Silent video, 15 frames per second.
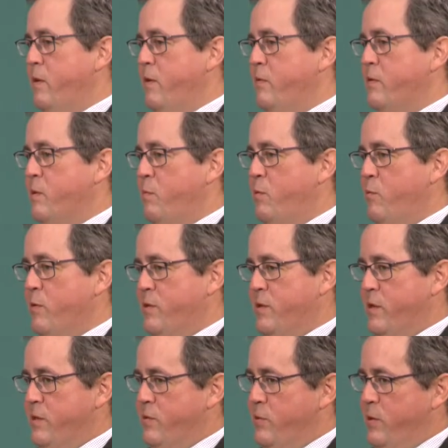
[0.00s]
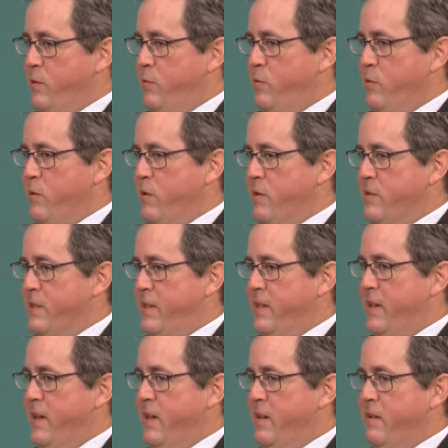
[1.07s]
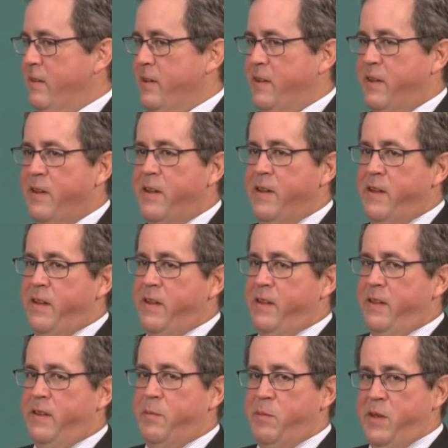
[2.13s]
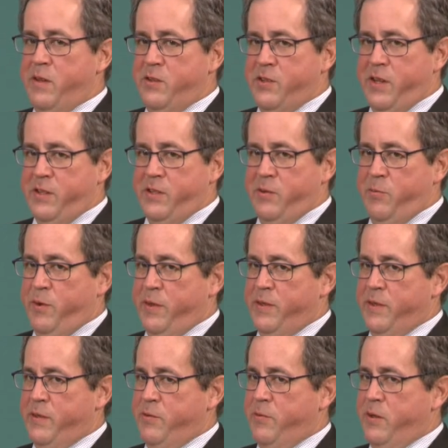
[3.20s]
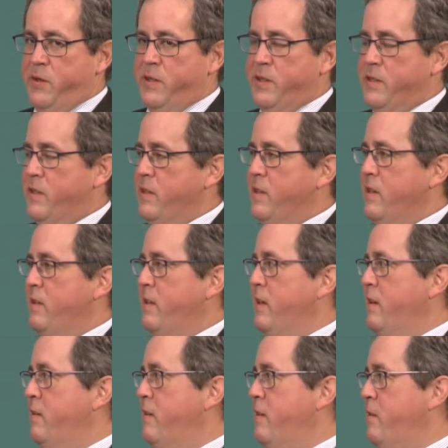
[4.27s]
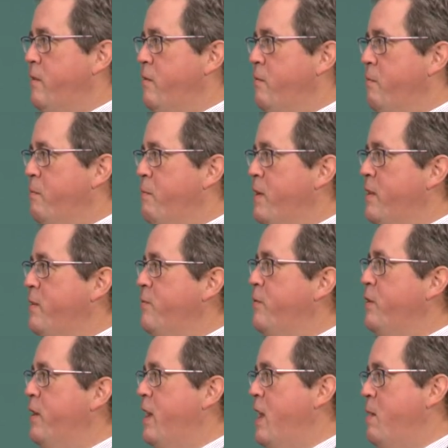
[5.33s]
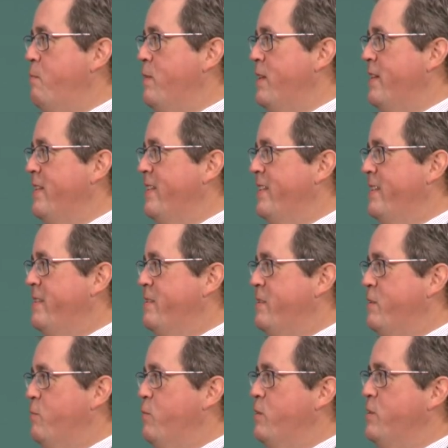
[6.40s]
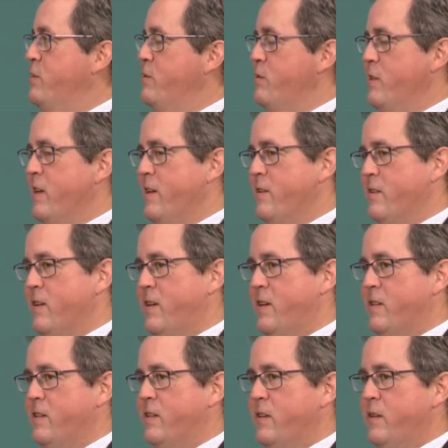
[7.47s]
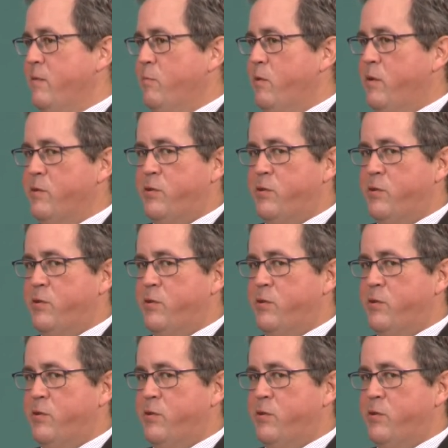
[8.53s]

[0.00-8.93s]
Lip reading: if someone was on a street corner and it's like, hey, like, let me inject you with this drug that's gonna, like, you know, make you feel happy. Would you do that or not? Well,